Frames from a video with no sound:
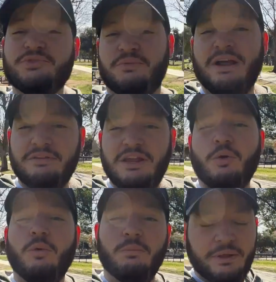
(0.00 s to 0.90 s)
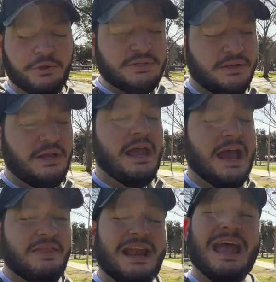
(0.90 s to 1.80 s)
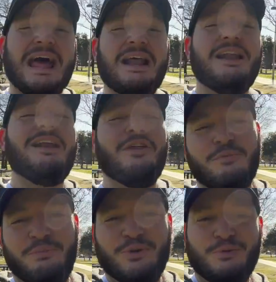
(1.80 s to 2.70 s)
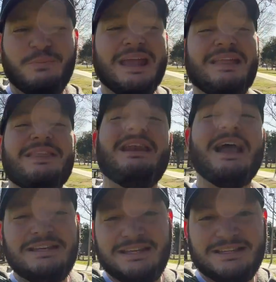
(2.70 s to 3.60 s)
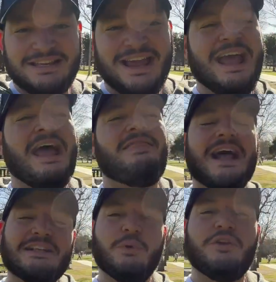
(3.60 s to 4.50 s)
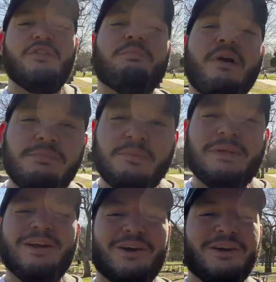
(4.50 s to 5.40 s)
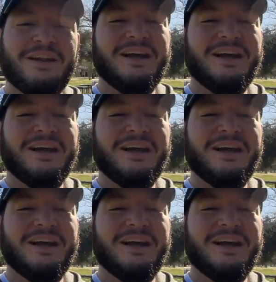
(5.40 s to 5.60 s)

around here were built. And then it had another boom in the 90s. And that's where you've probably heard